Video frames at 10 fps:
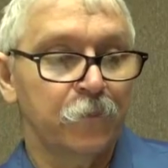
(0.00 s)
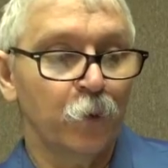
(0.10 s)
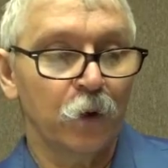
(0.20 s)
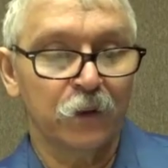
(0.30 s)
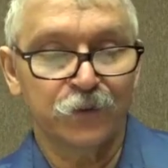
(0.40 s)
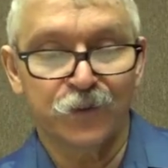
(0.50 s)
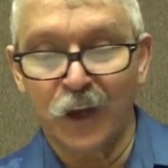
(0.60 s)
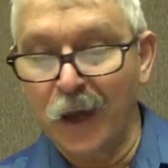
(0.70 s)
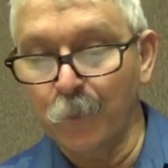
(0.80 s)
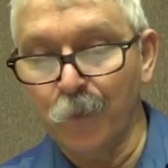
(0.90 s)
for
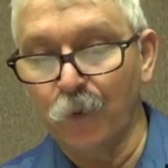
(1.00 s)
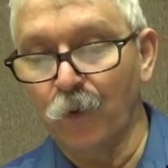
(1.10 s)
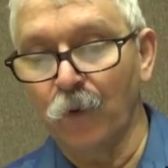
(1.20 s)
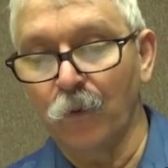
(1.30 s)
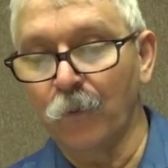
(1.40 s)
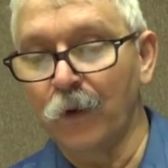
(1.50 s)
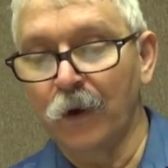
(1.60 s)
example,